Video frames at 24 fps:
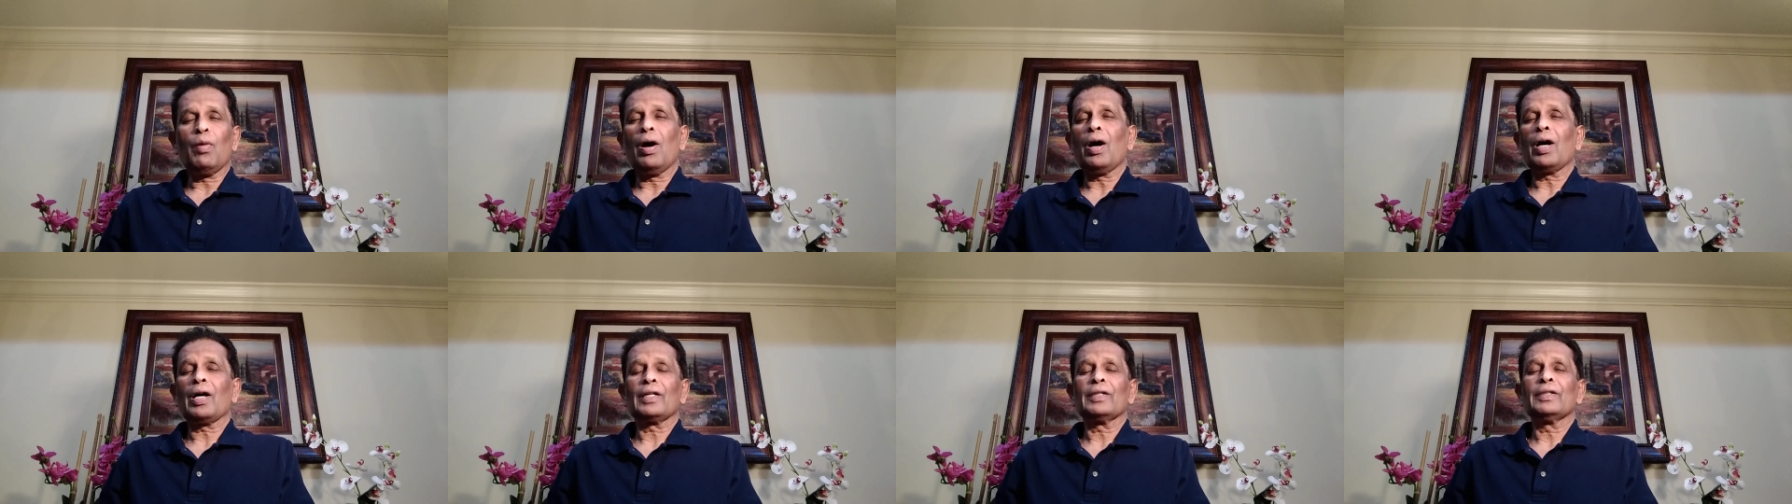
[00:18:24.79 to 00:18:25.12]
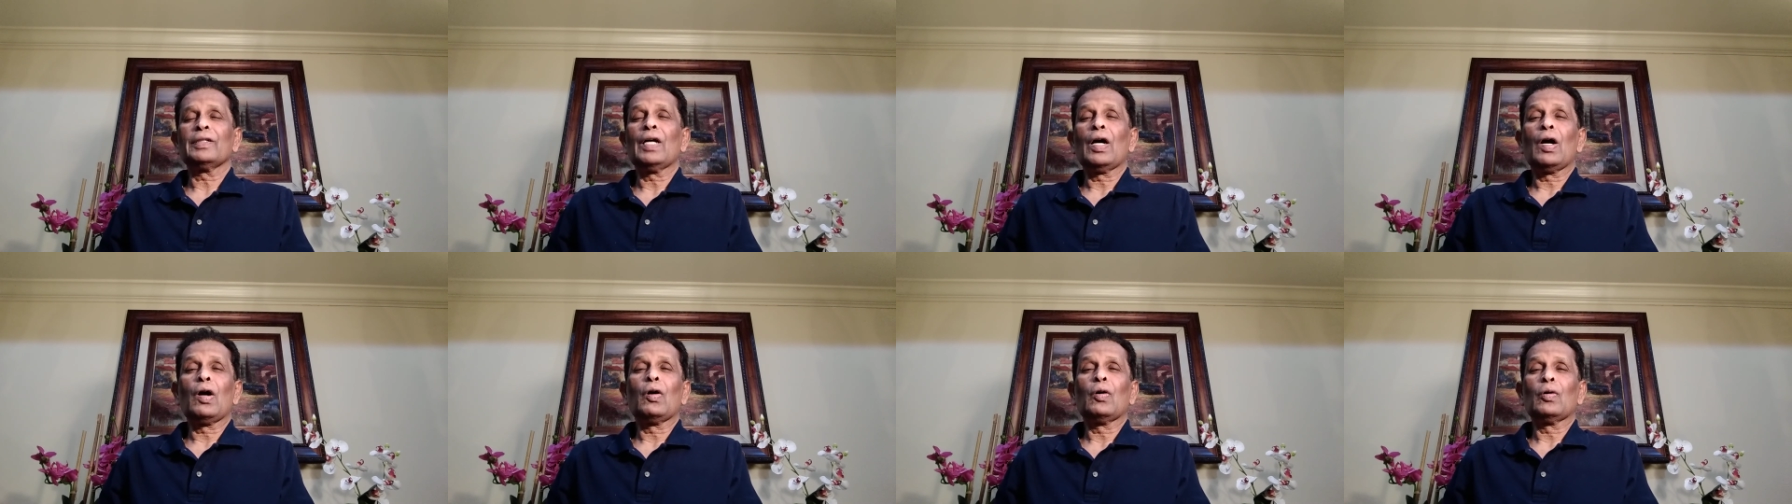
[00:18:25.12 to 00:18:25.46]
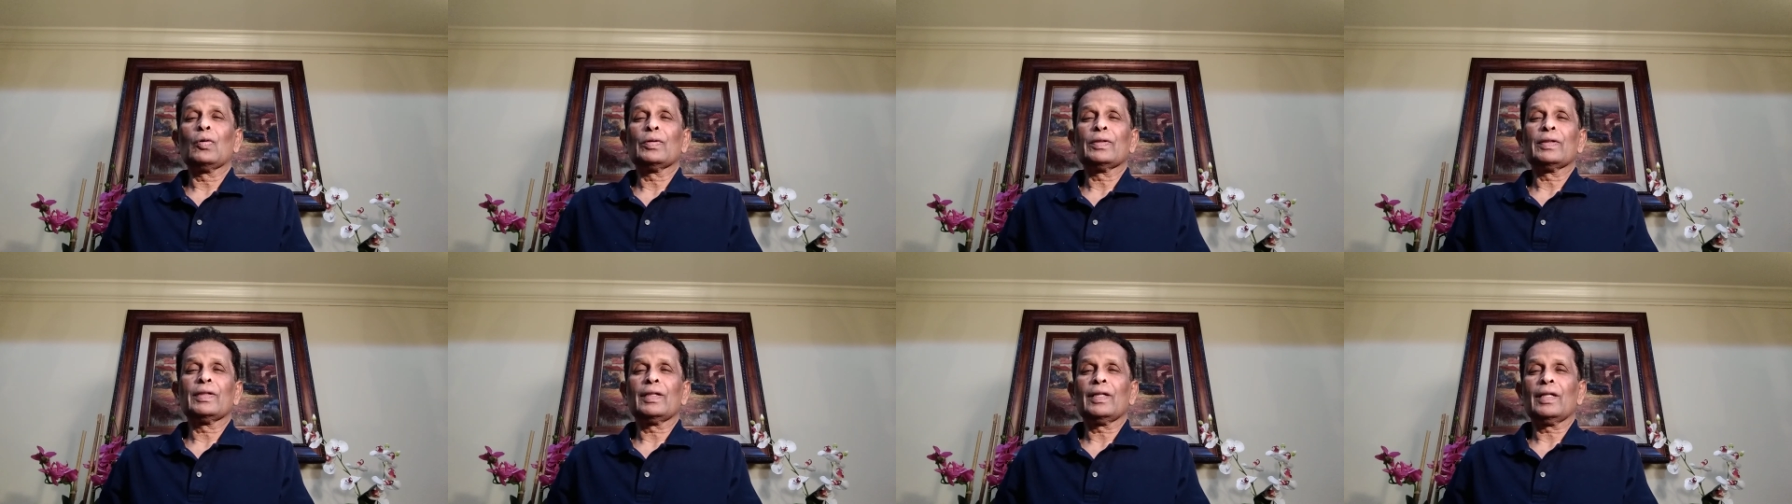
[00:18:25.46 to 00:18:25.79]
bogged
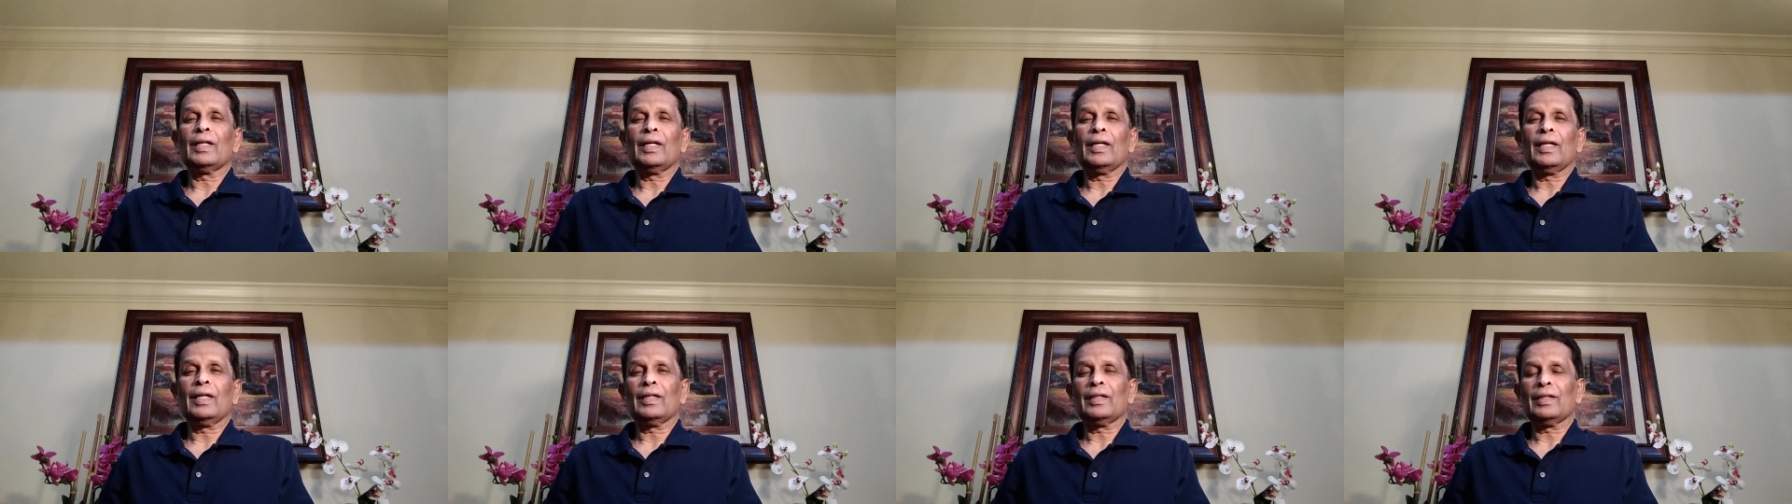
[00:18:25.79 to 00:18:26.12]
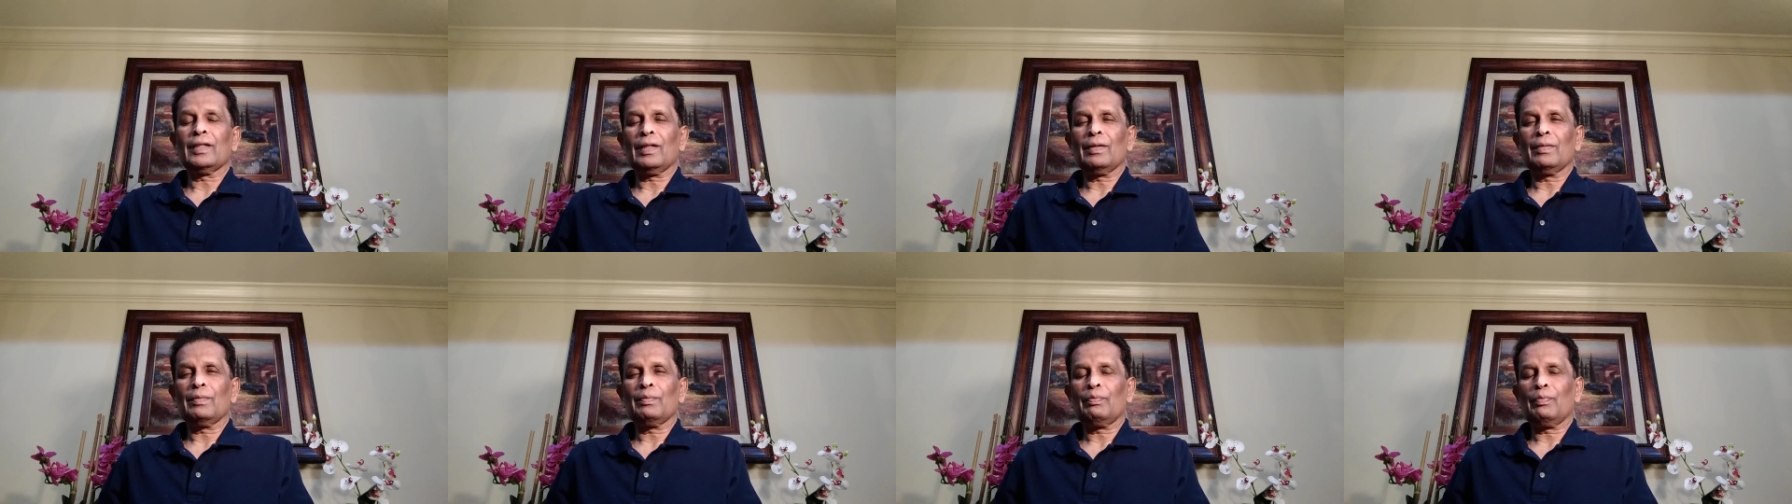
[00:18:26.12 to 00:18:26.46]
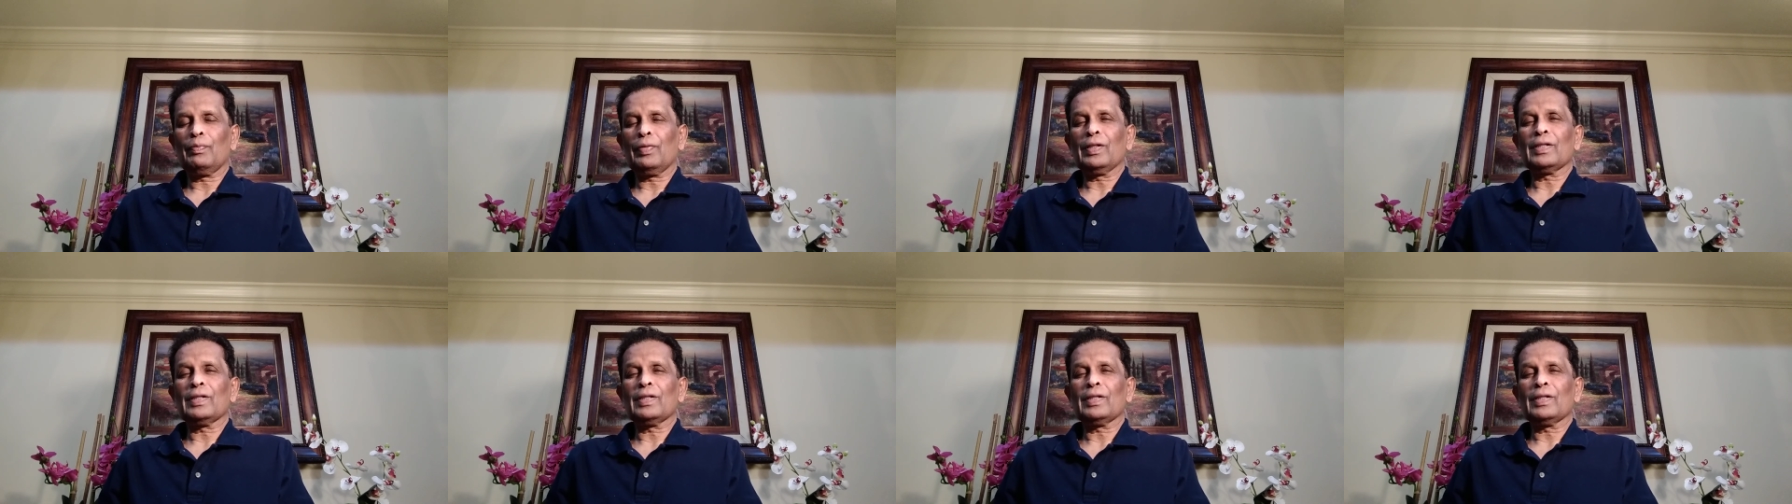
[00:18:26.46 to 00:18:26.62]
down in the